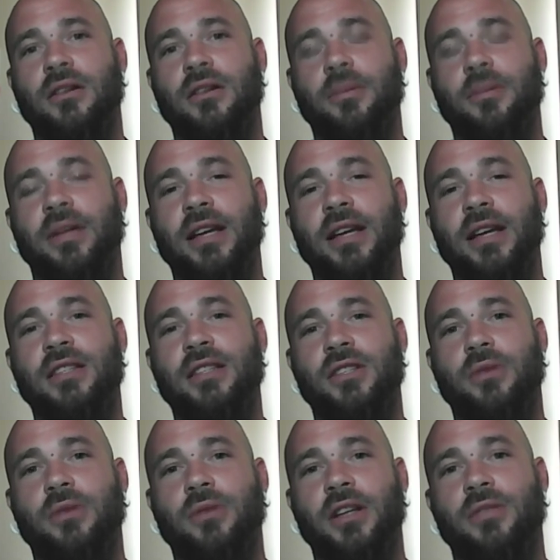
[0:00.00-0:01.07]
took place in
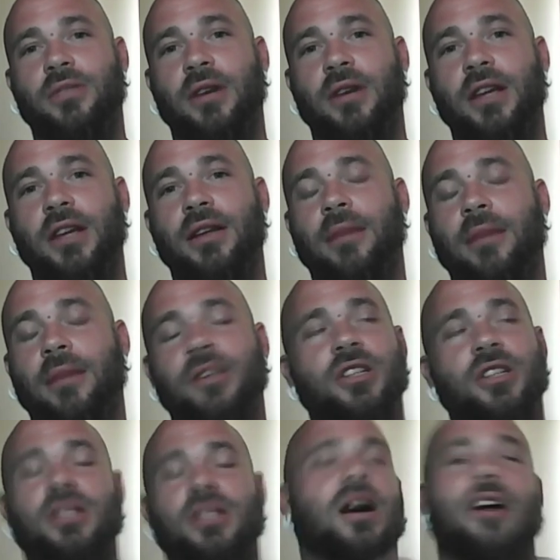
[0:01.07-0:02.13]
2020, I mean,
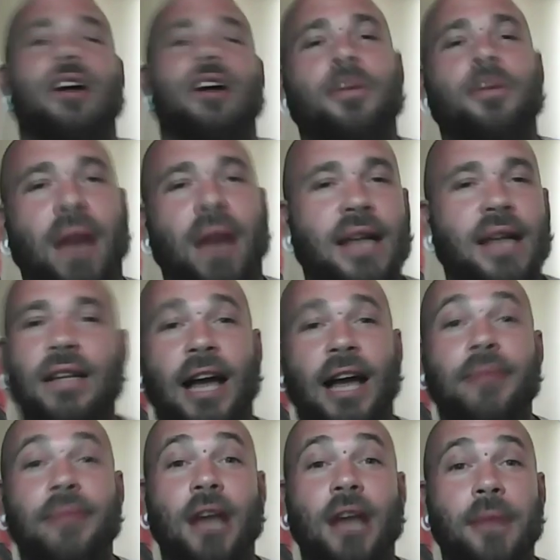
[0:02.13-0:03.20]
just the Hunter Biden
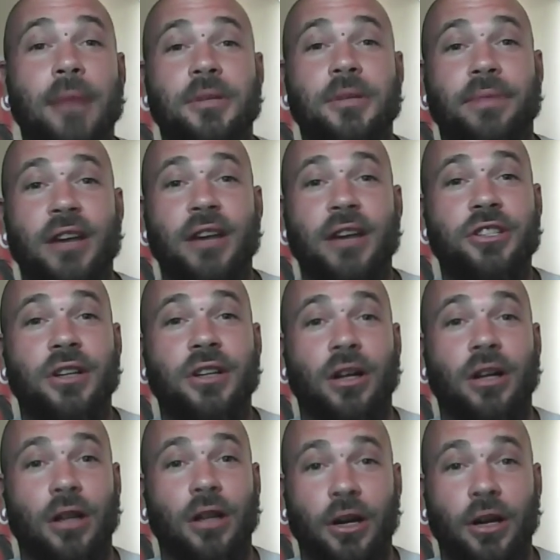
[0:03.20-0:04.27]
laptop suppression
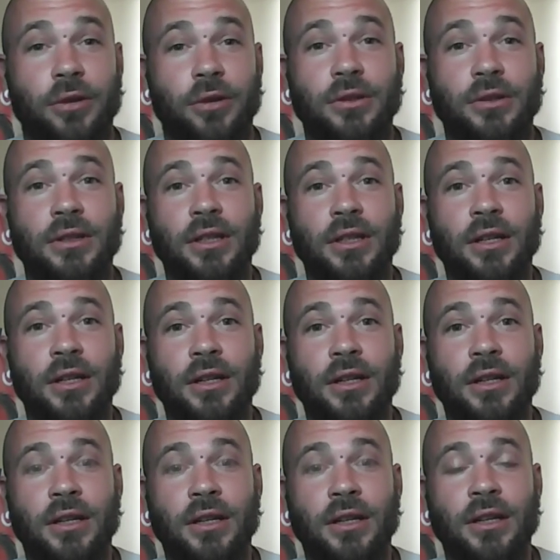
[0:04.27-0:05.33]
alone
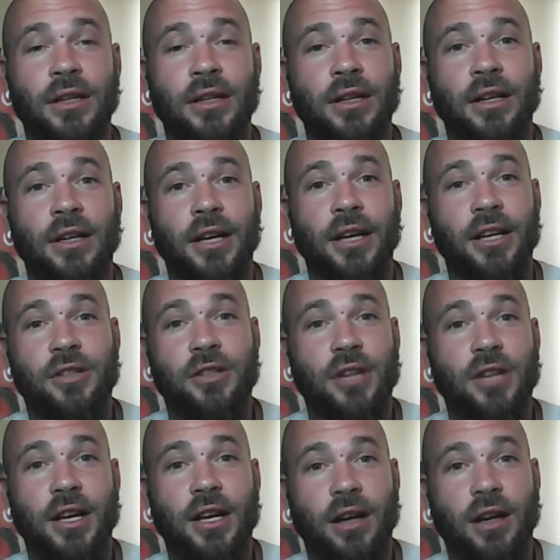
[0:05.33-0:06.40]

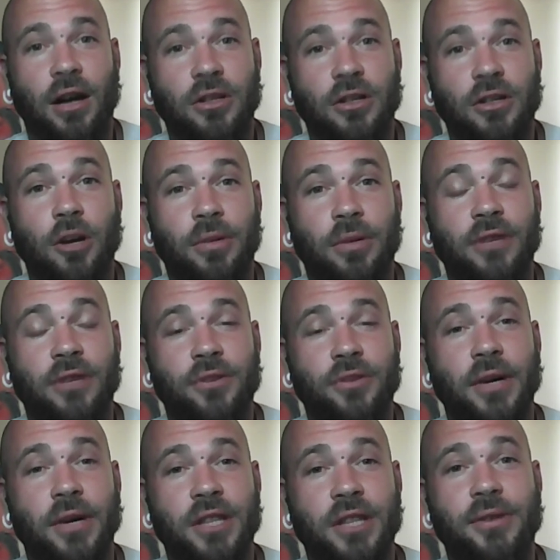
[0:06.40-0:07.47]
in October of
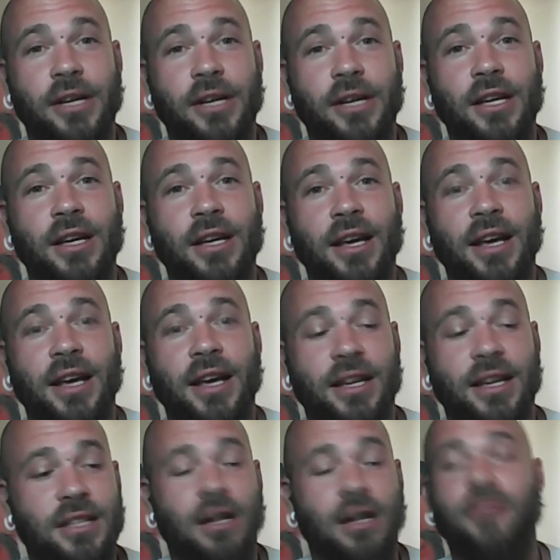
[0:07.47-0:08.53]
2020
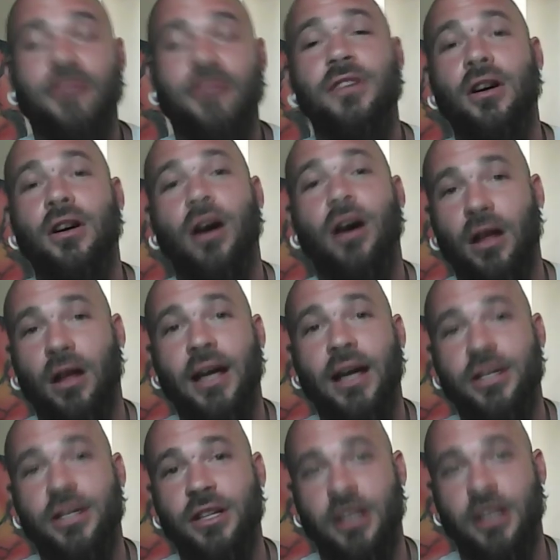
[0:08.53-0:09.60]
is enough to call
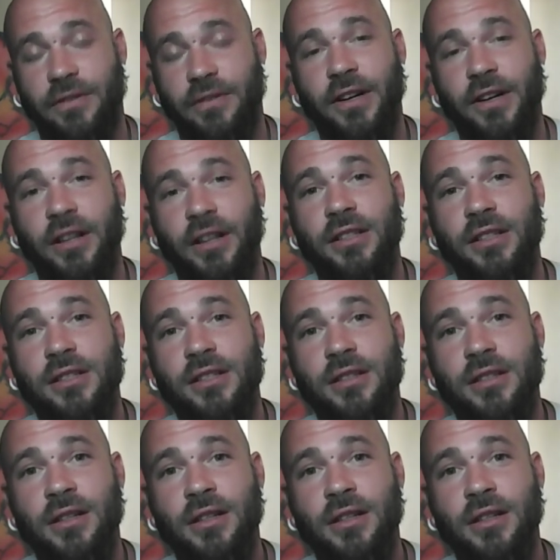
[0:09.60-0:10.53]
election interference.